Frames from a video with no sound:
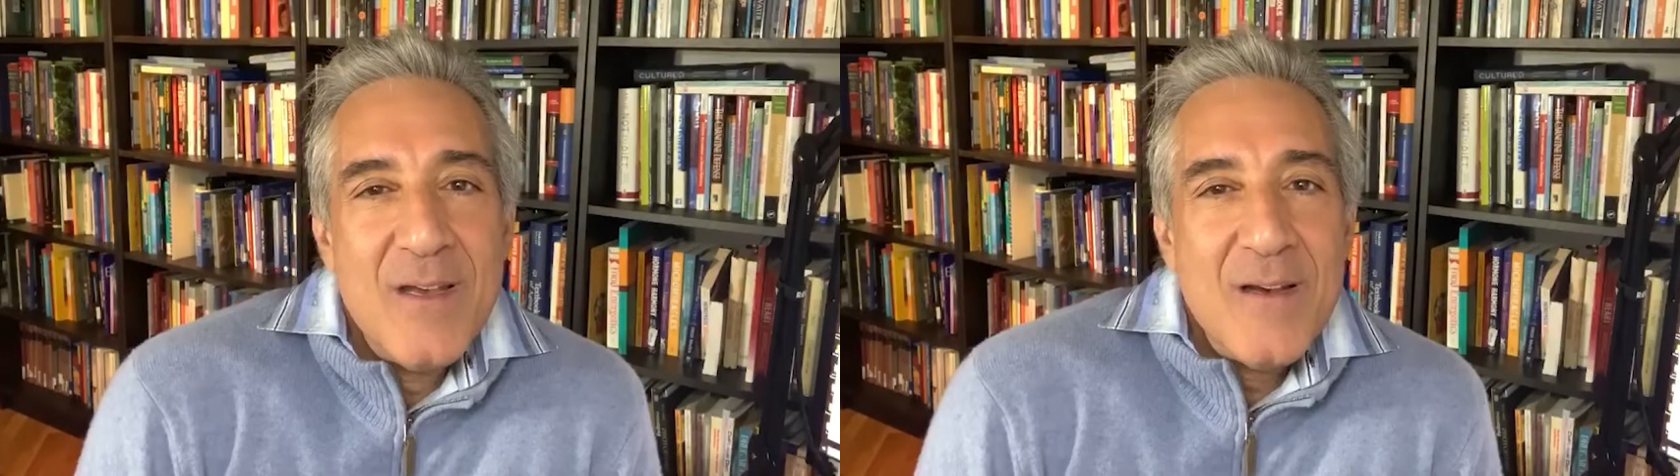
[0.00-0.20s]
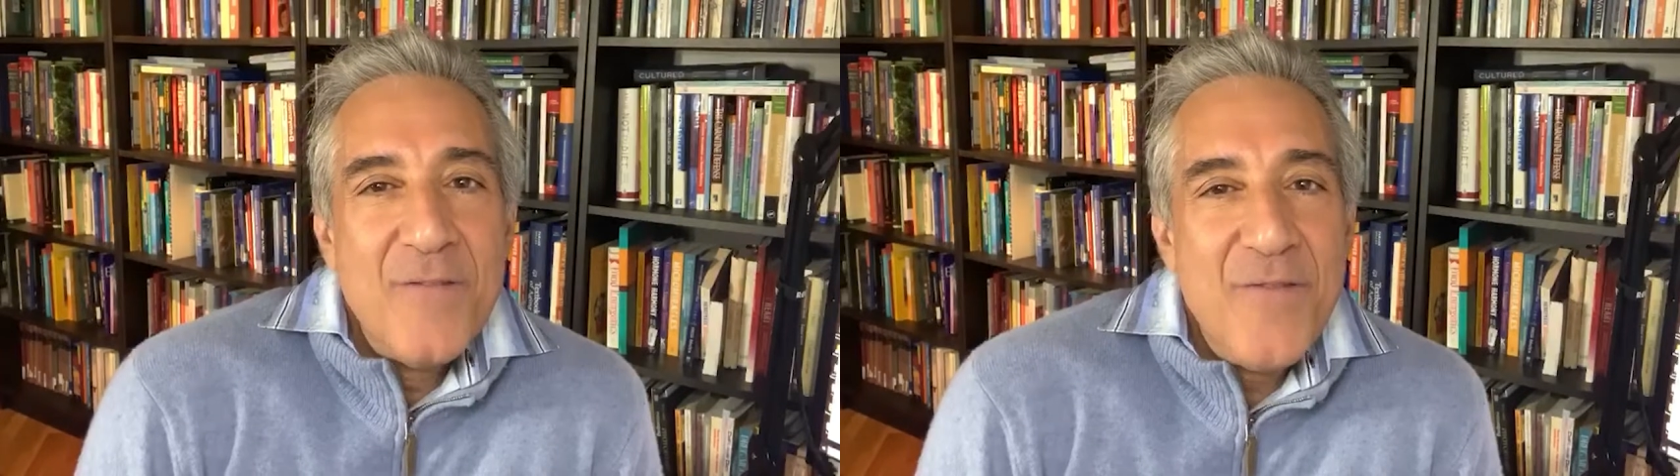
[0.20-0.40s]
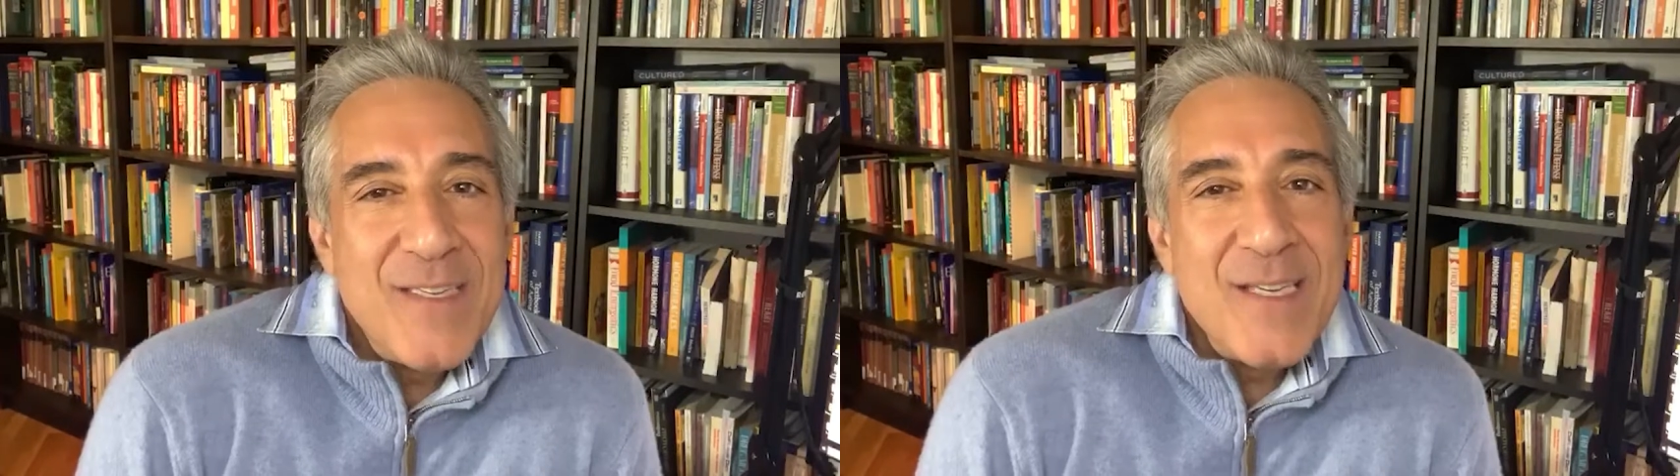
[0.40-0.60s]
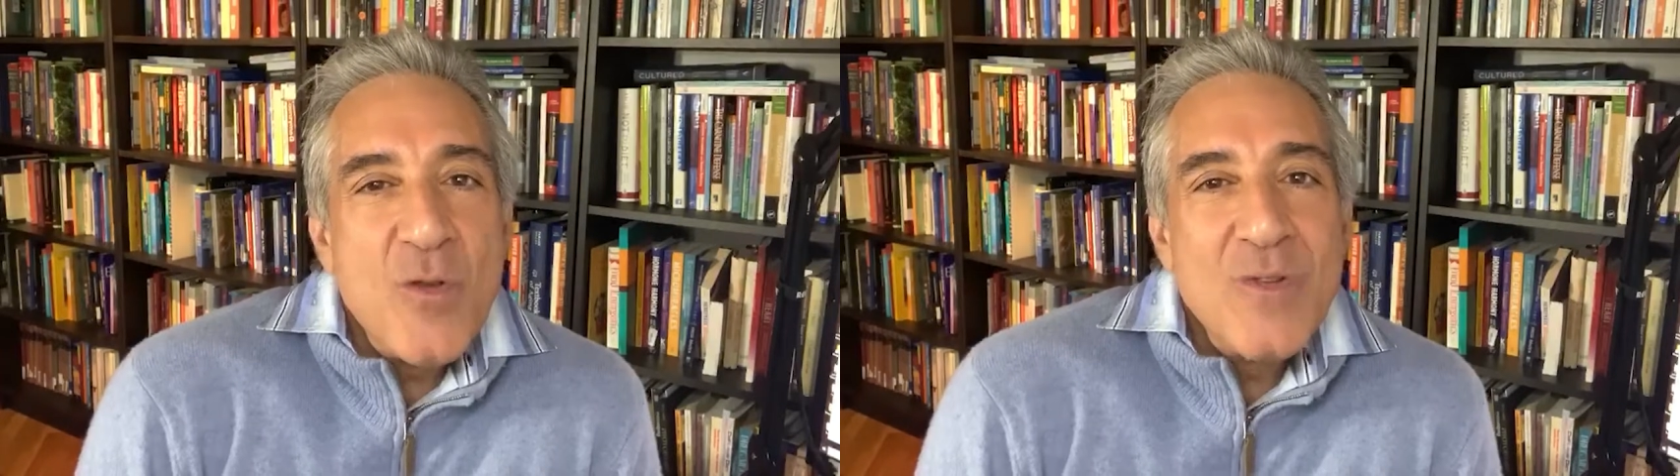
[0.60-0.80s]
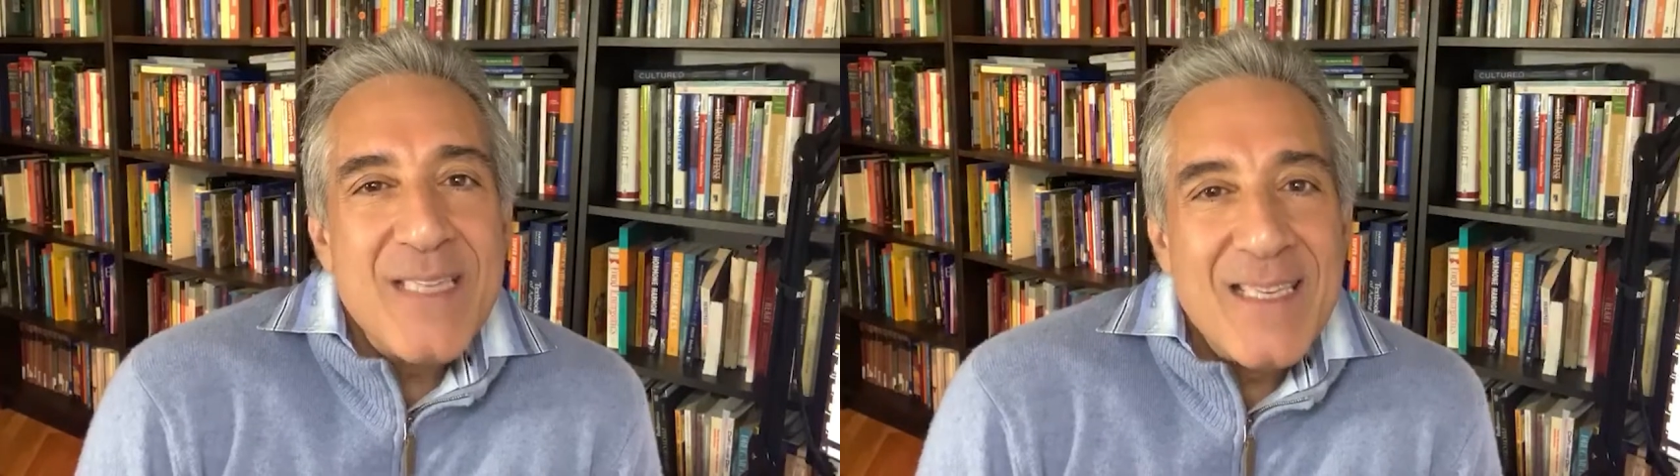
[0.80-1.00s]
of
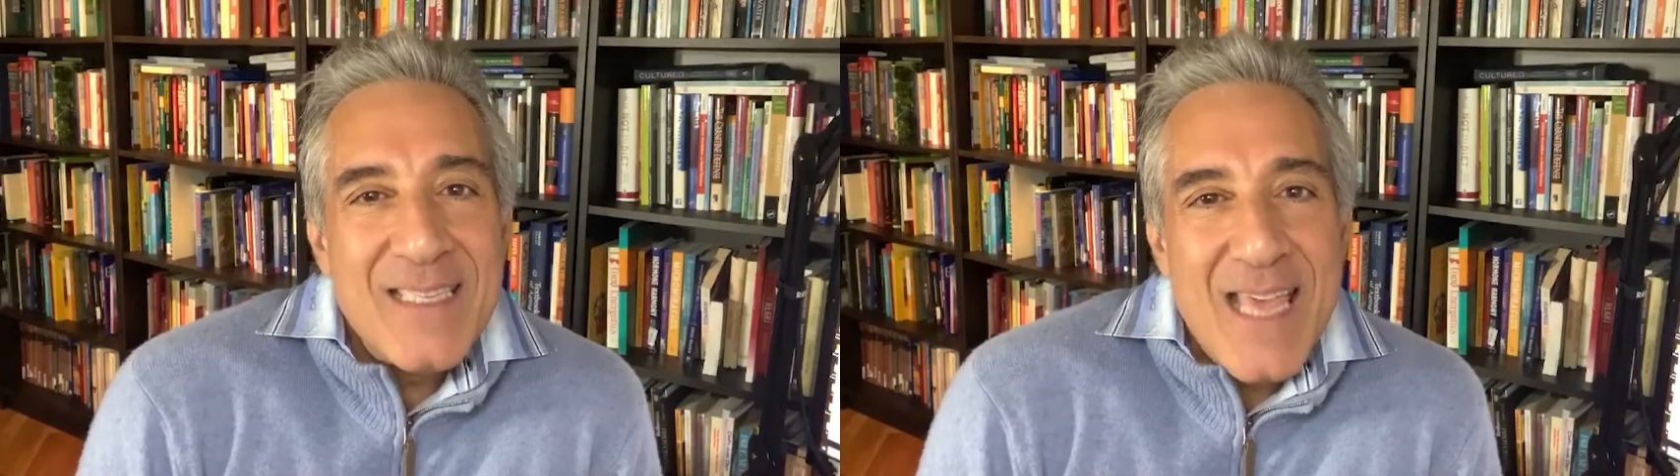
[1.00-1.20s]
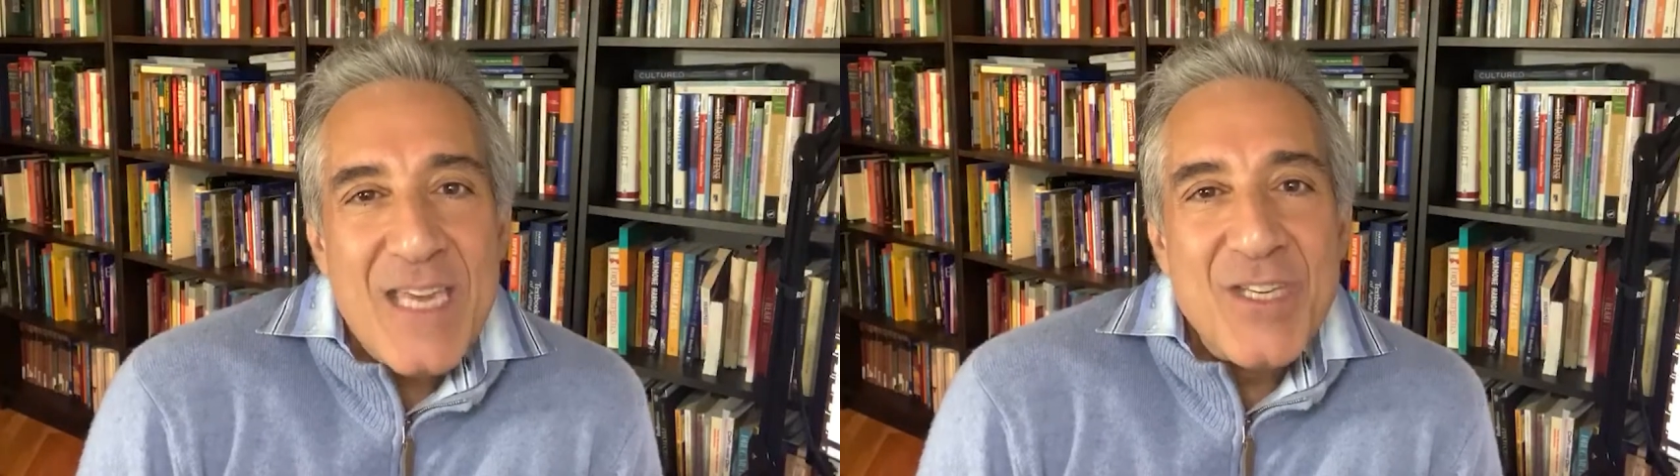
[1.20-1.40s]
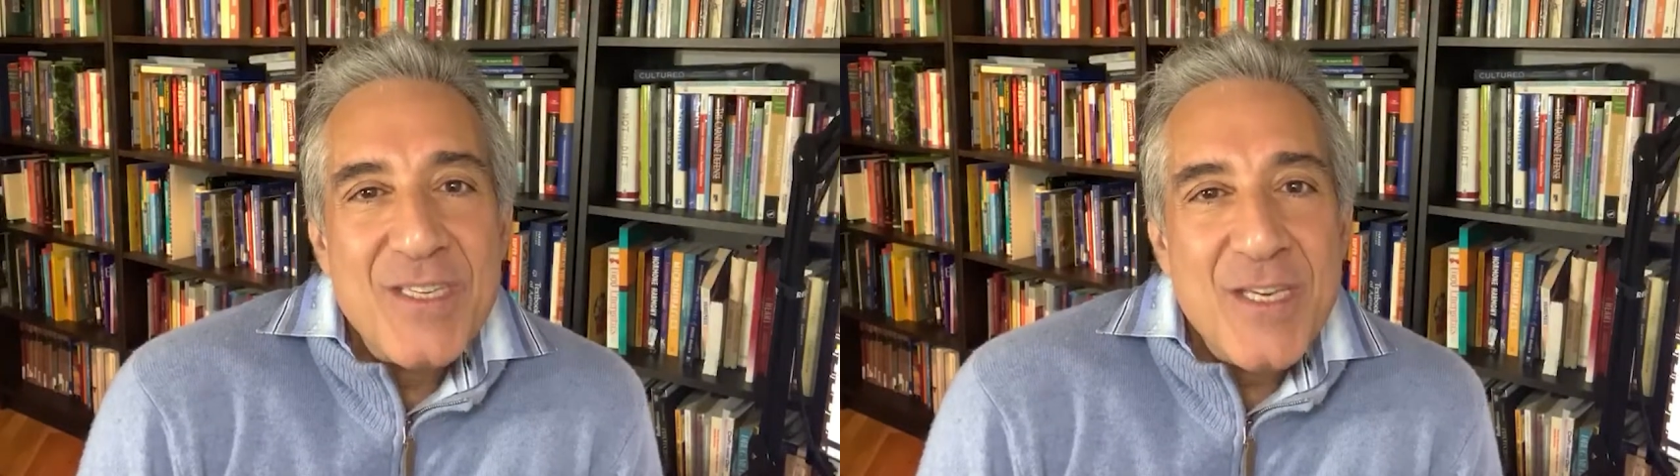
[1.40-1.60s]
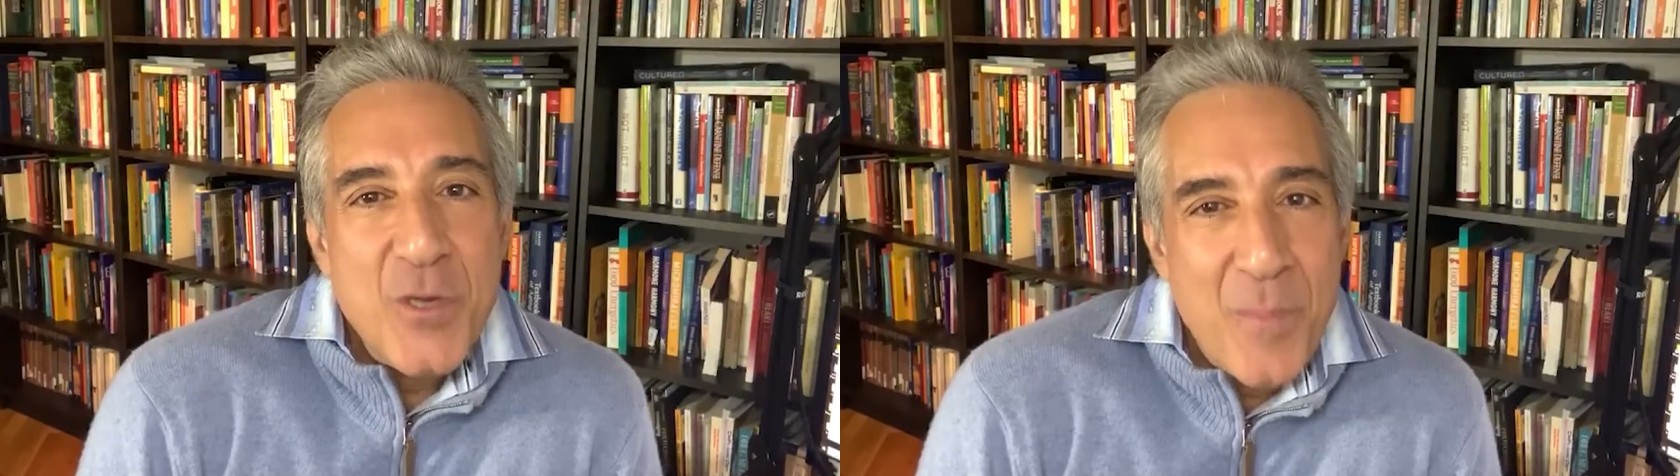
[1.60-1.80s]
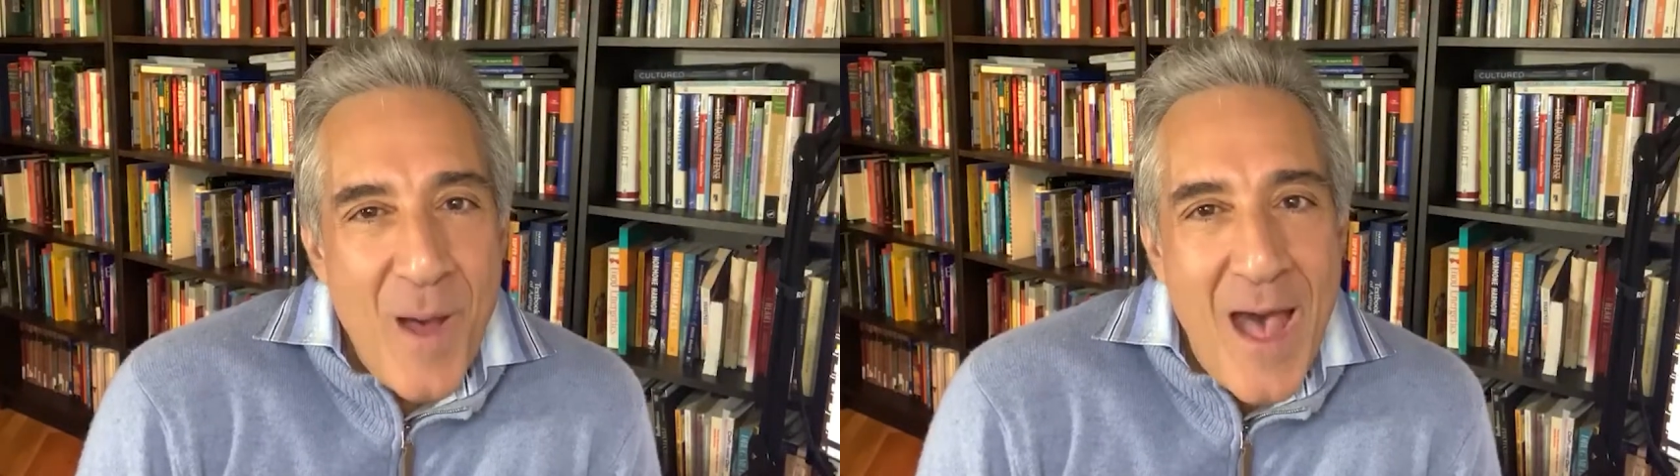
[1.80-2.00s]
physical sensations in
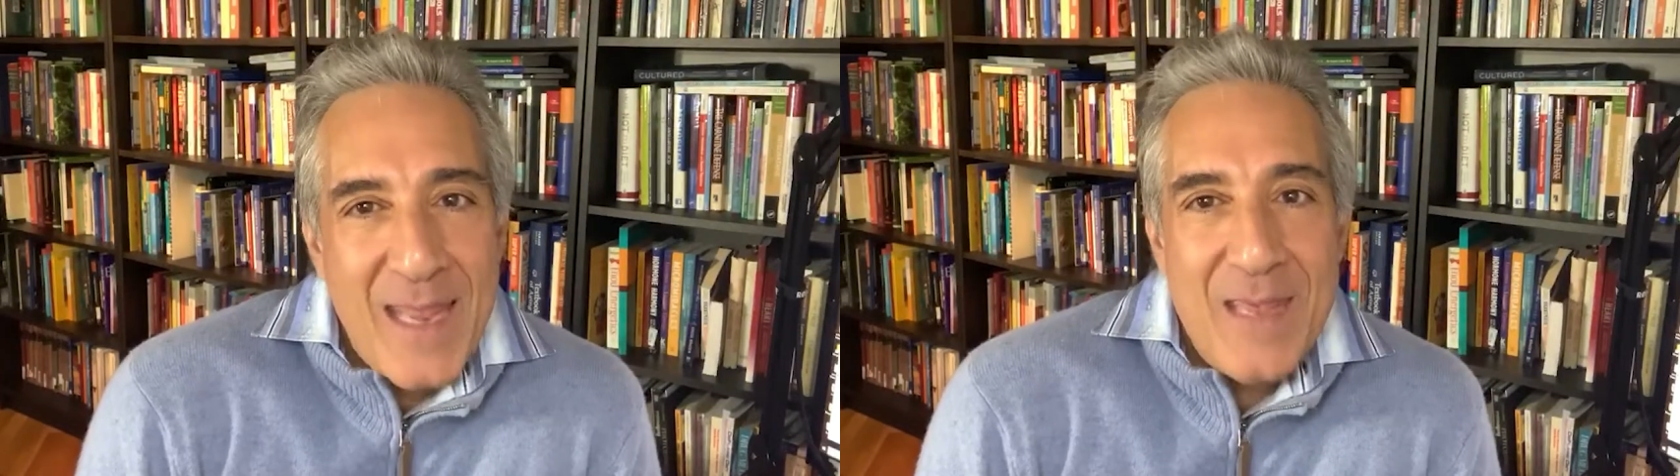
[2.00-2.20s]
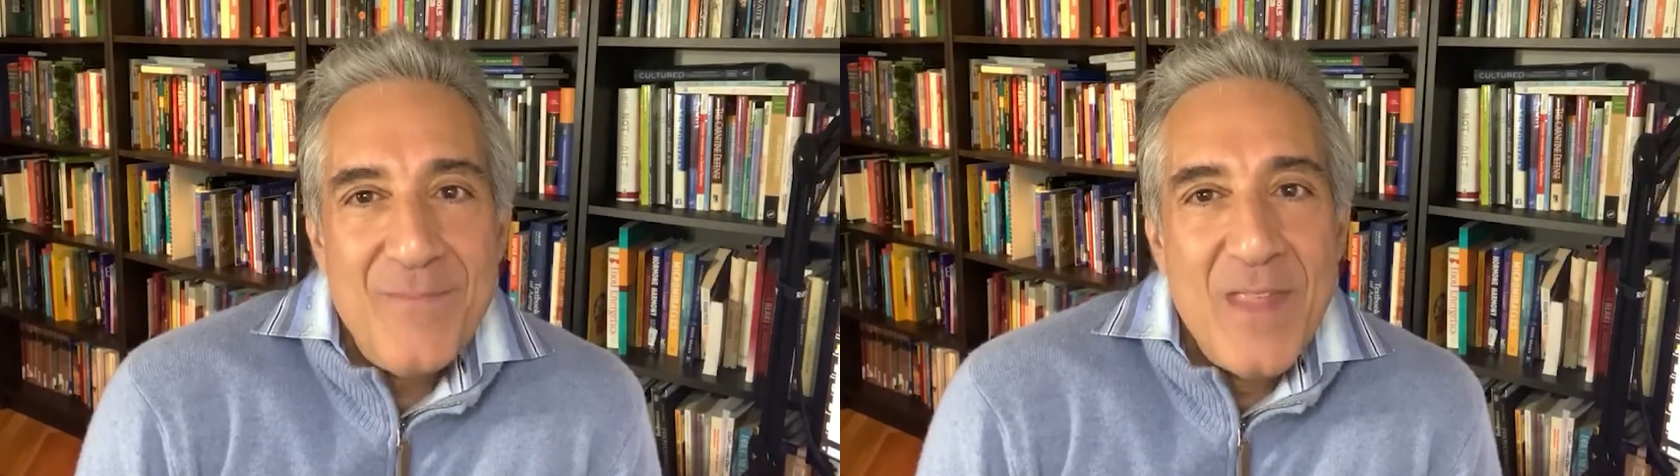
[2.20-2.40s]
your body.